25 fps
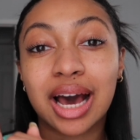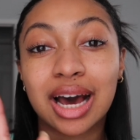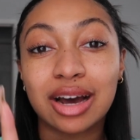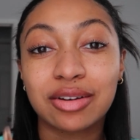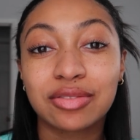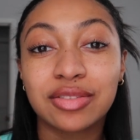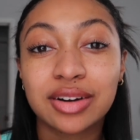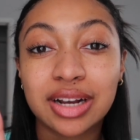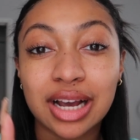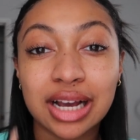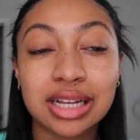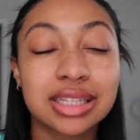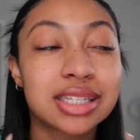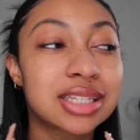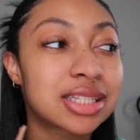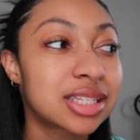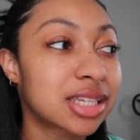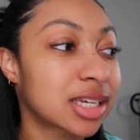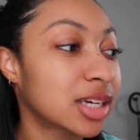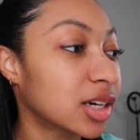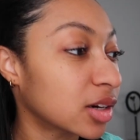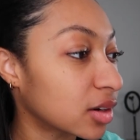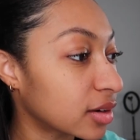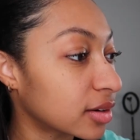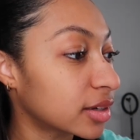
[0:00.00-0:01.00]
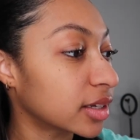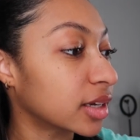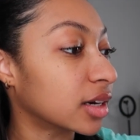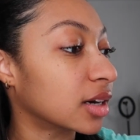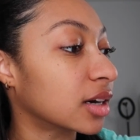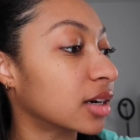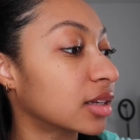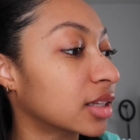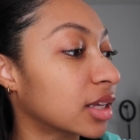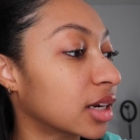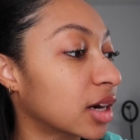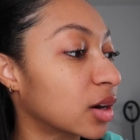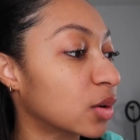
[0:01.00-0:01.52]
I forgot to tell
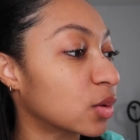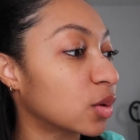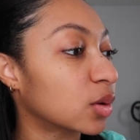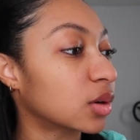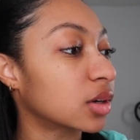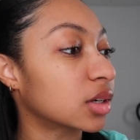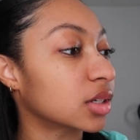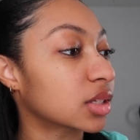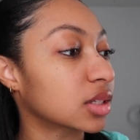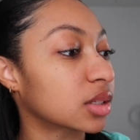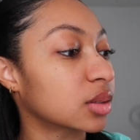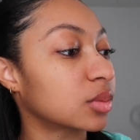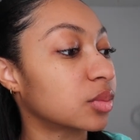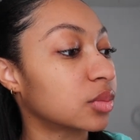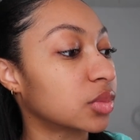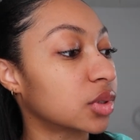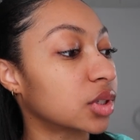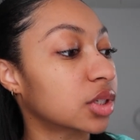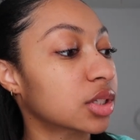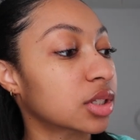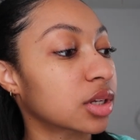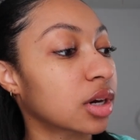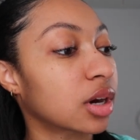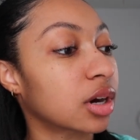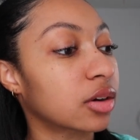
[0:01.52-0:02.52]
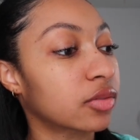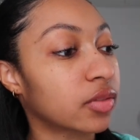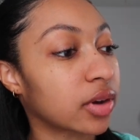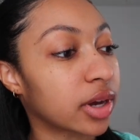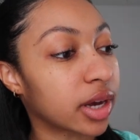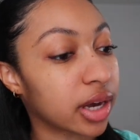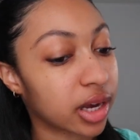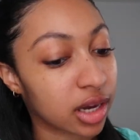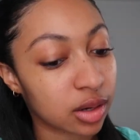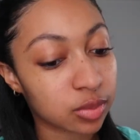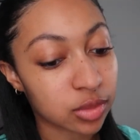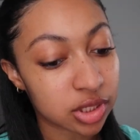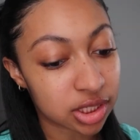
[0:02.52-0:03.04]
y'all that I ordered some books off of
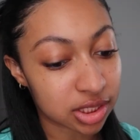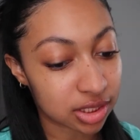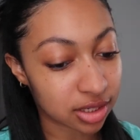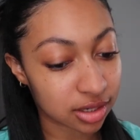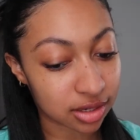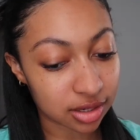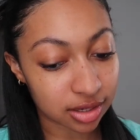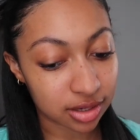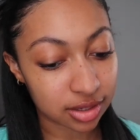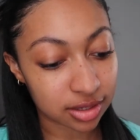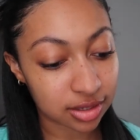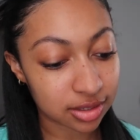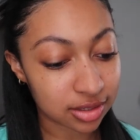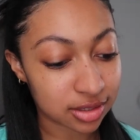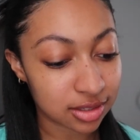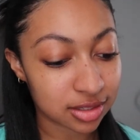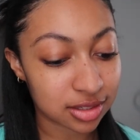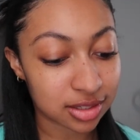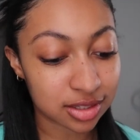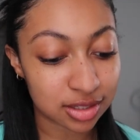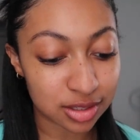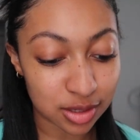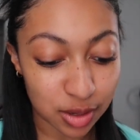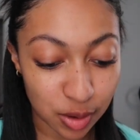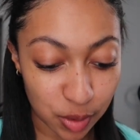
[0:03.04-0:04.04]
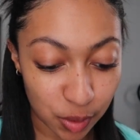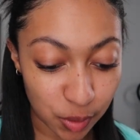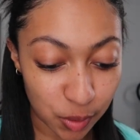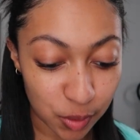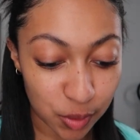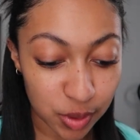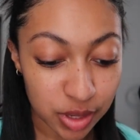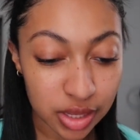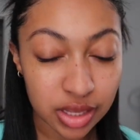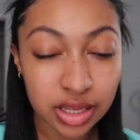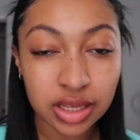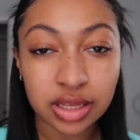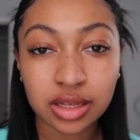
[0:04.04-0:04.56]
Amazon.
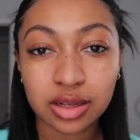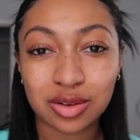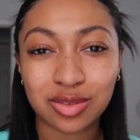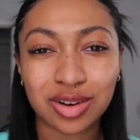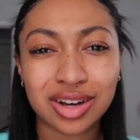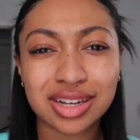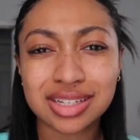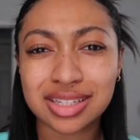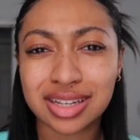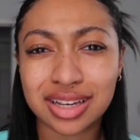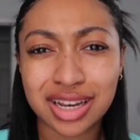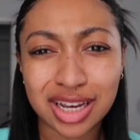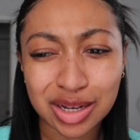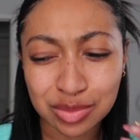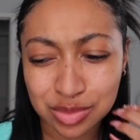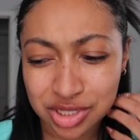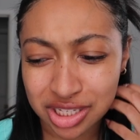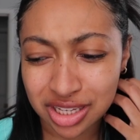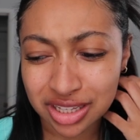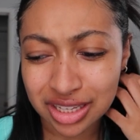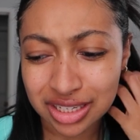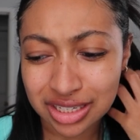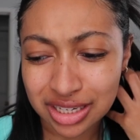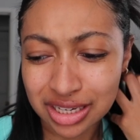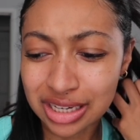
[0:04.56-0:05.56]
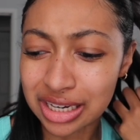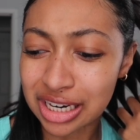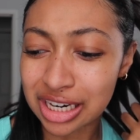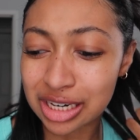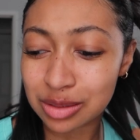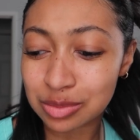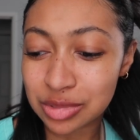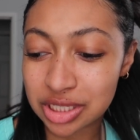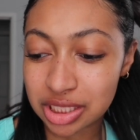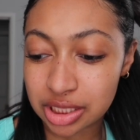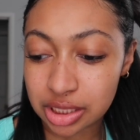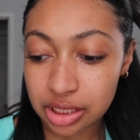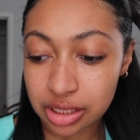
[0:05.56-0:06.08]
So, well, I say Amazon later.
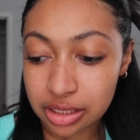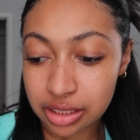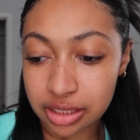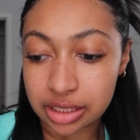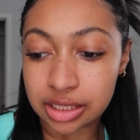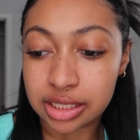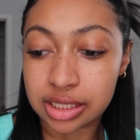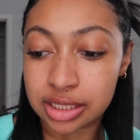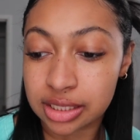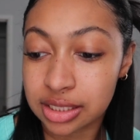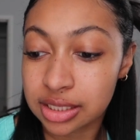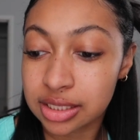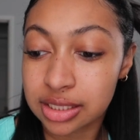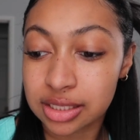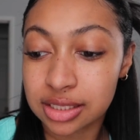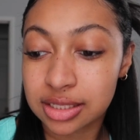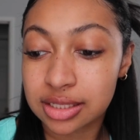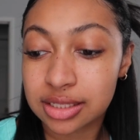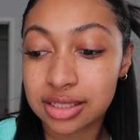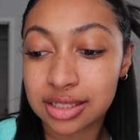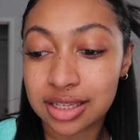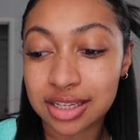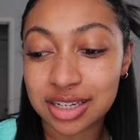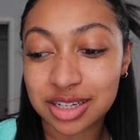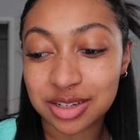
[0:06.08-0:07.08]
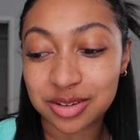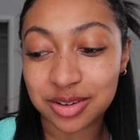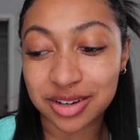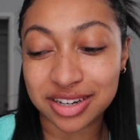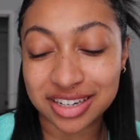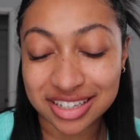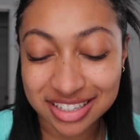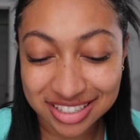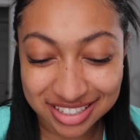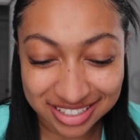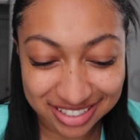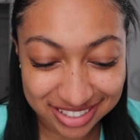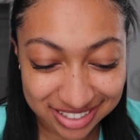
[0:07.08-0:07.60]
Amazon. Anyway,
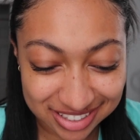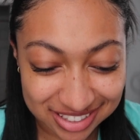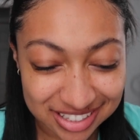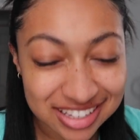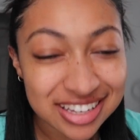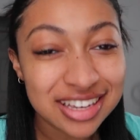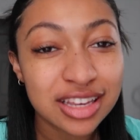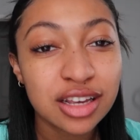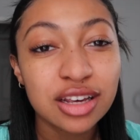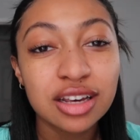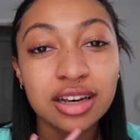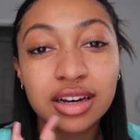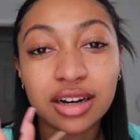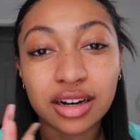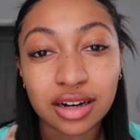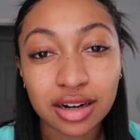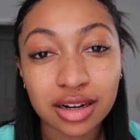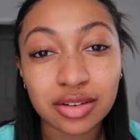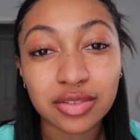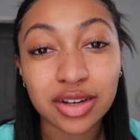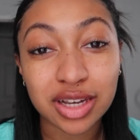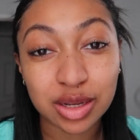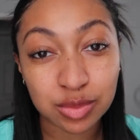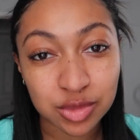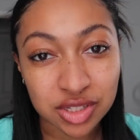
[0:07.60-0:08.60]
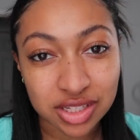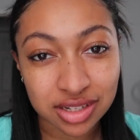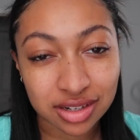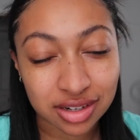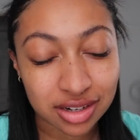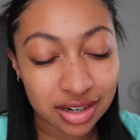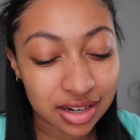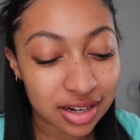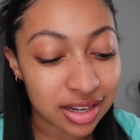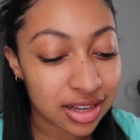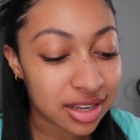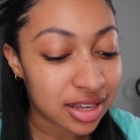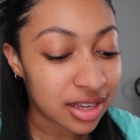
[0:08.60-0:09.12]
off
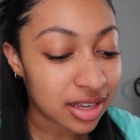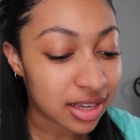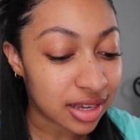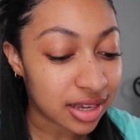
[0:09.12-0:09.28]
Amazon.